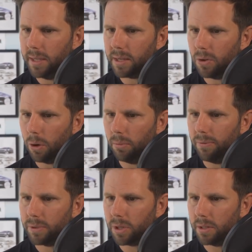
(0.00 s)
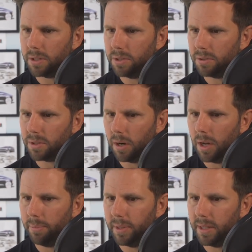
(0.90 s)
is it normal for charging to
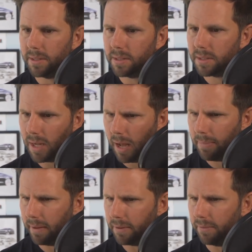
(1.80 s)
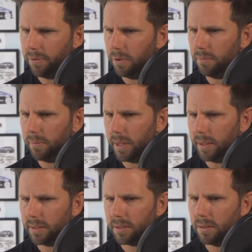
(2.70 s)
start up and then stop after a few
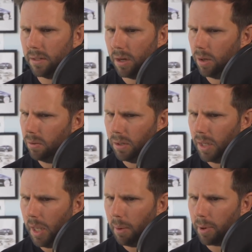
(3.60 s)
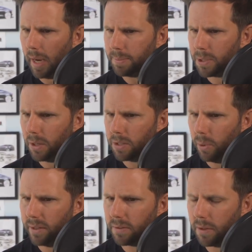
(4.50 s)
minutes? No. Perhaps charging
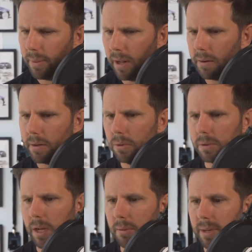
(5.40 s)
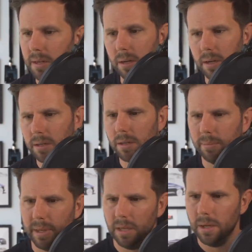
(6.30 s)
waits for the battery to cool down a bit? Oh, it
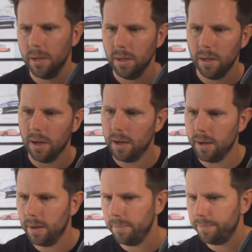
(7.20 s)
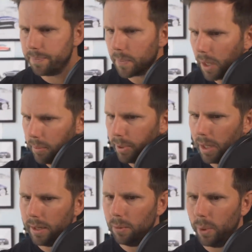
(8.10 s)
could be. Um,
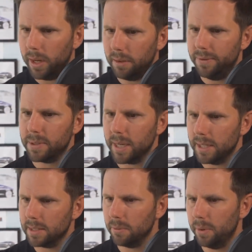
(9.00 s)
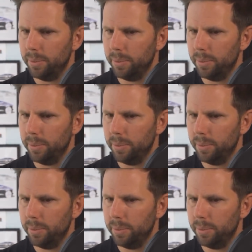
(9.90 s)
unplugging, waiting a few seconds, then